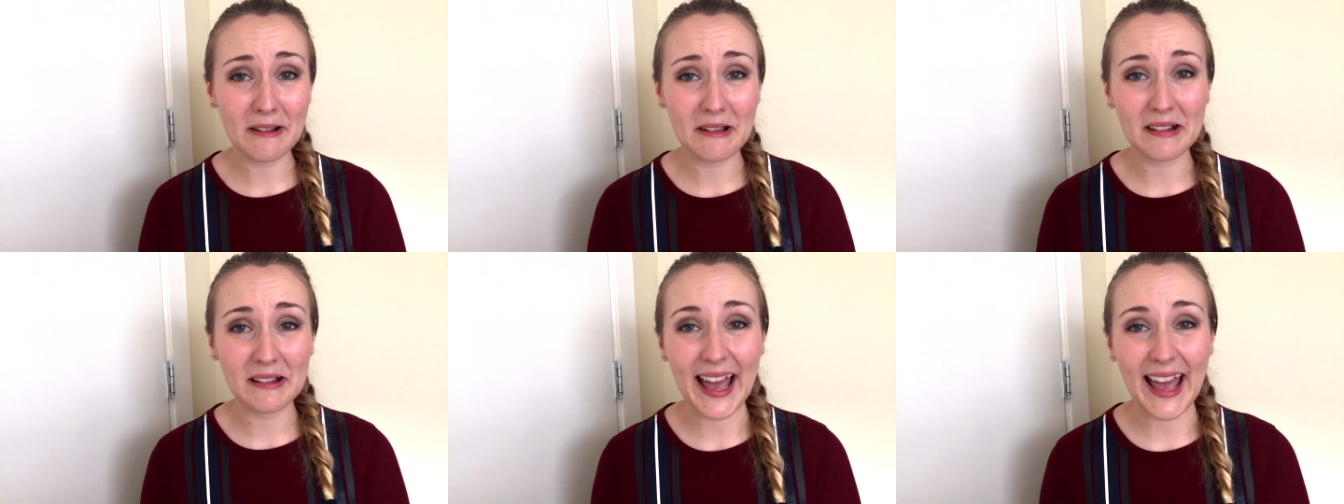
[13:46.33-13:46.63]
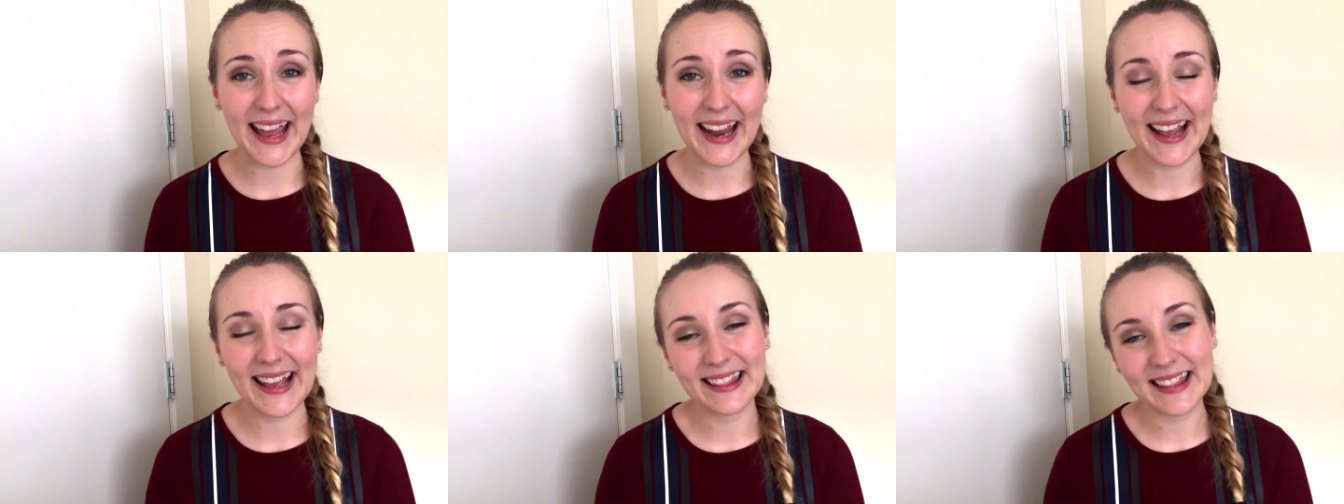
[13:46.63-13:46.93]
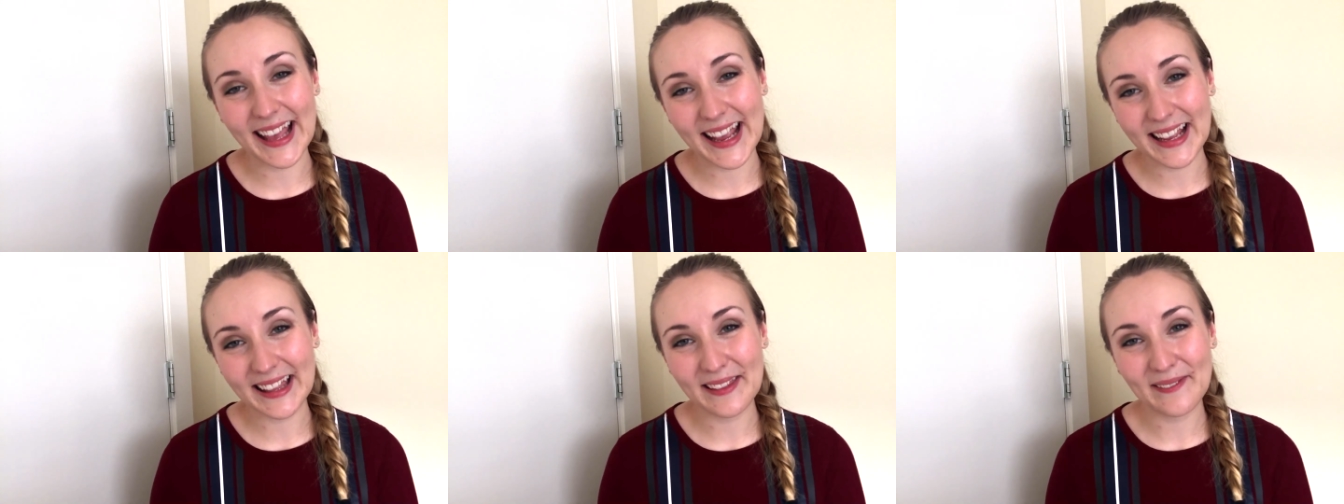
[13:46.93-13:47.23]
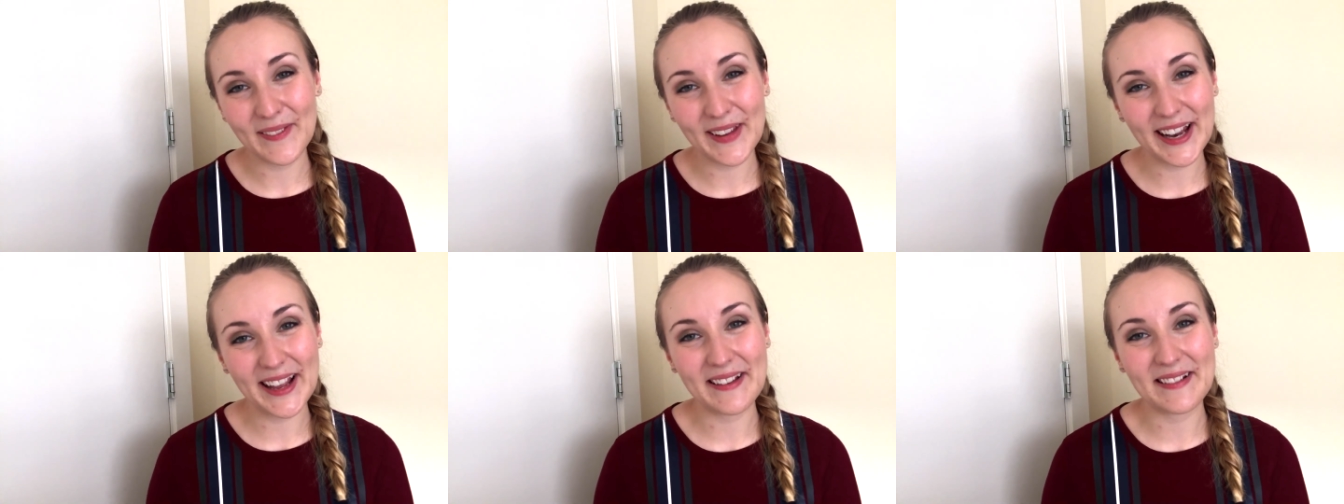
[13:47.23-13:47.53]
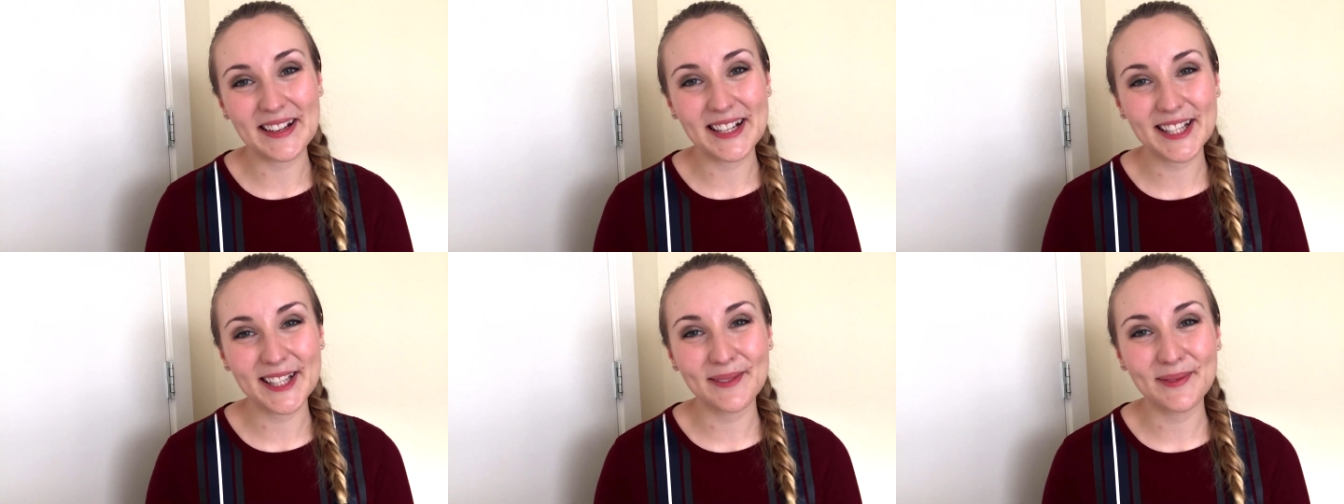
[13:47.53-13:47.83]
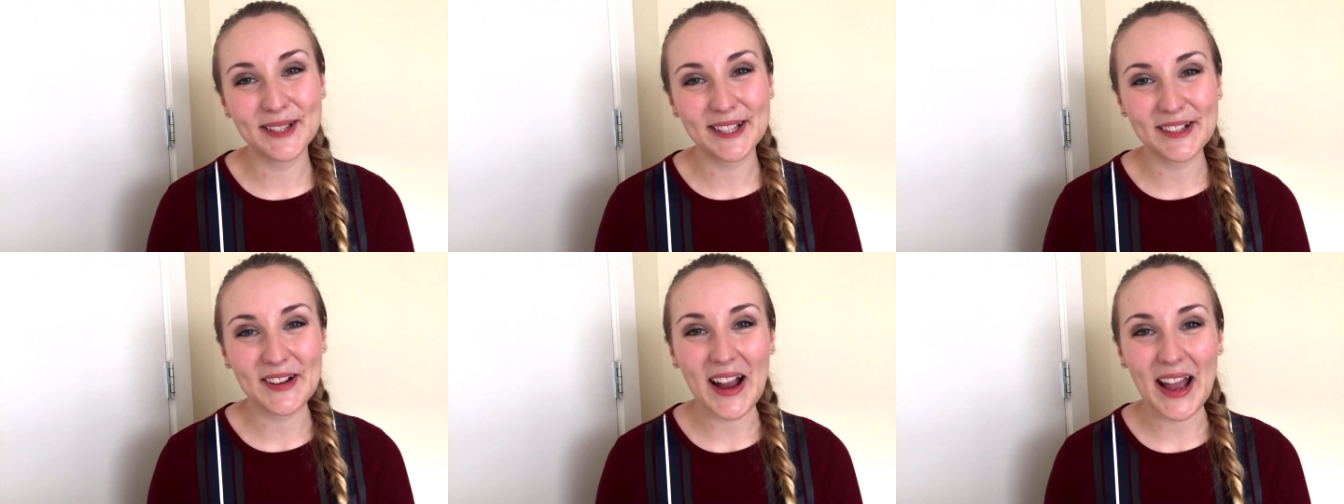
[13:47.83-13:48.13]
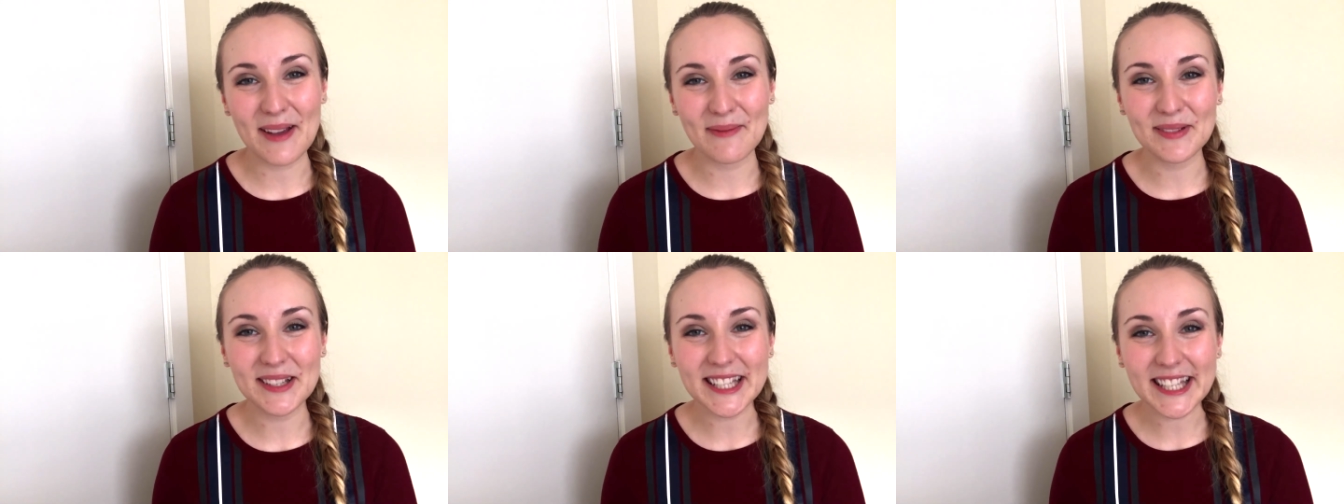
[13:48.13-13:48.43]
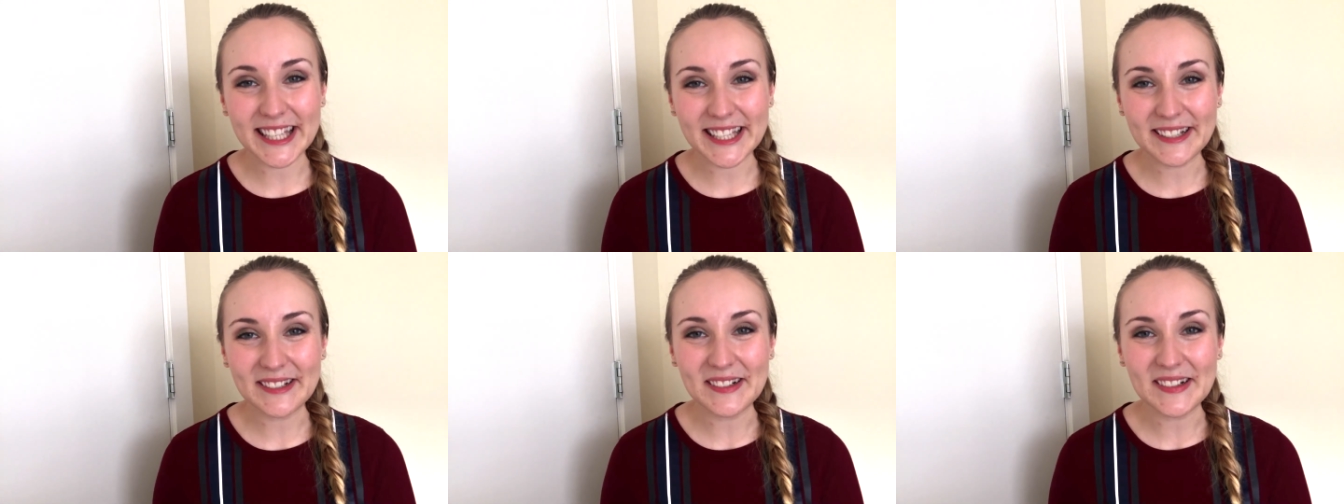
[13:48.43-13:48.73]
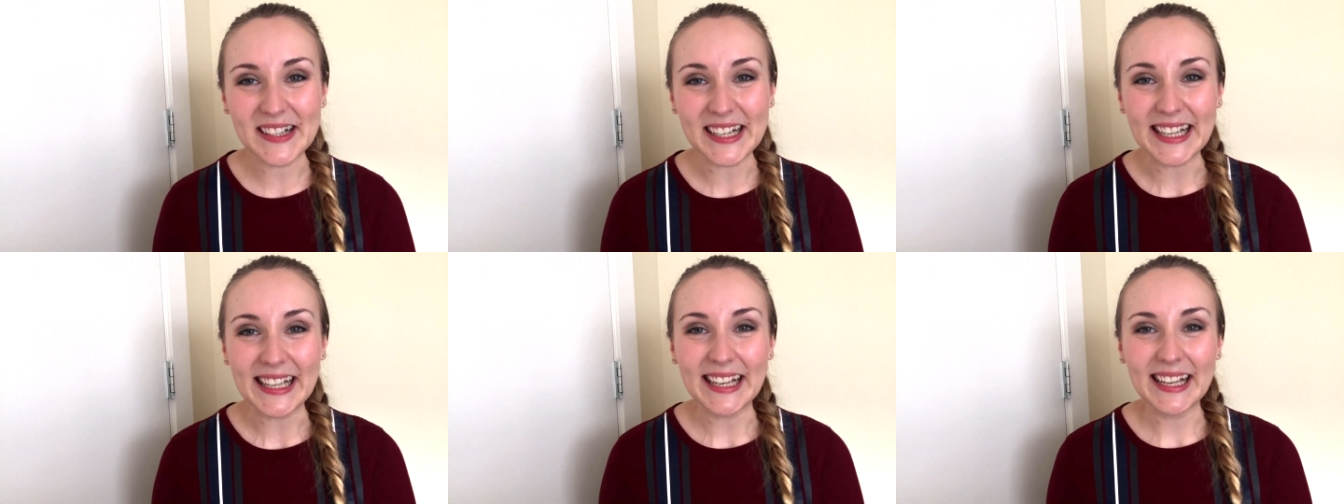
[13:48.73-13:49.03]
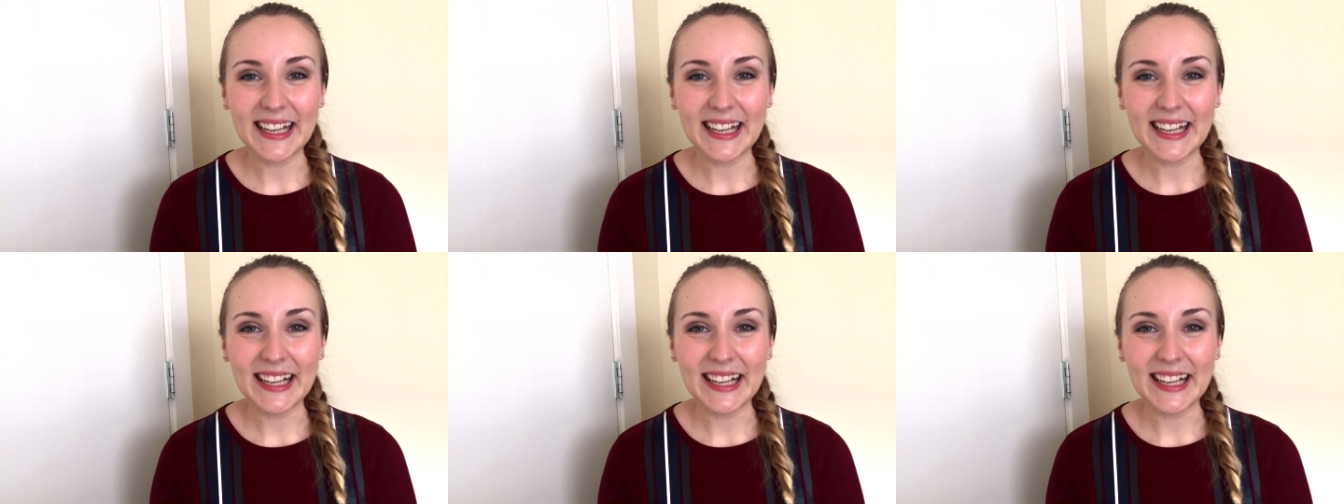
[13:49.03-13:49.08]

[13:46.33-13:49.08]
go ahead and like the video and subscribe too.